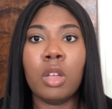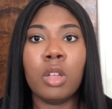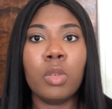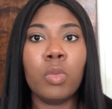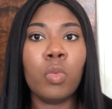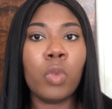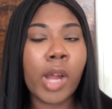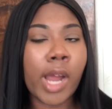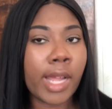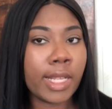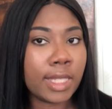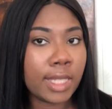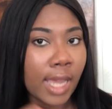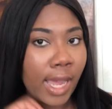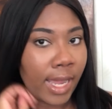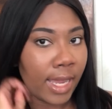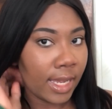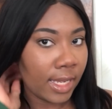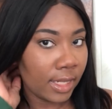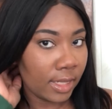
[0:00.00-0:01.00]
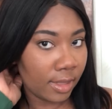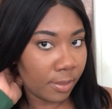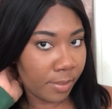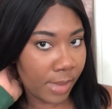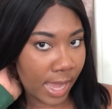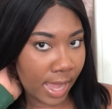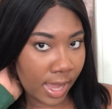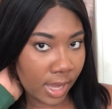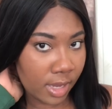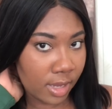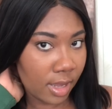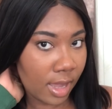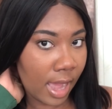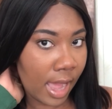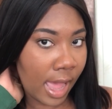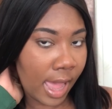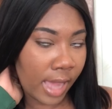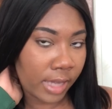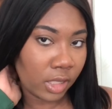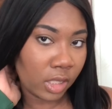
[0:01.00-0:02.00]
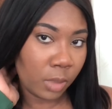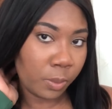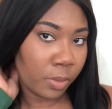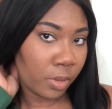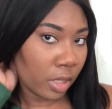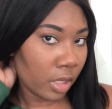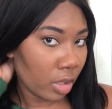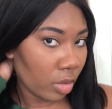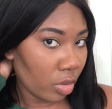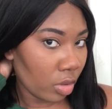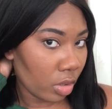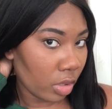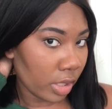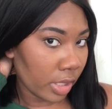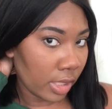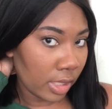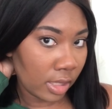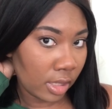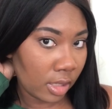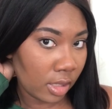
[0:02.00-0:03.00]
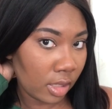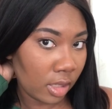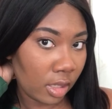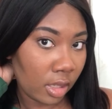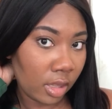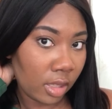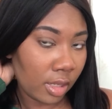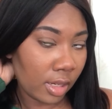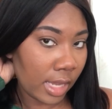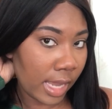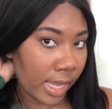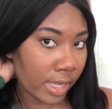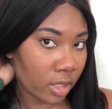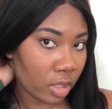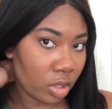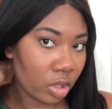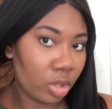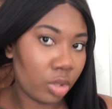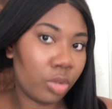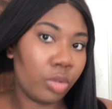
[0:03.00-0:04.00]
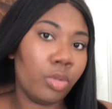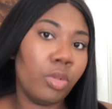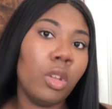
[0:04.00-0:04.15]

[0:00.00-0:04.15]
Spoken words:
Where I tighten the back, I actually put it on the last two.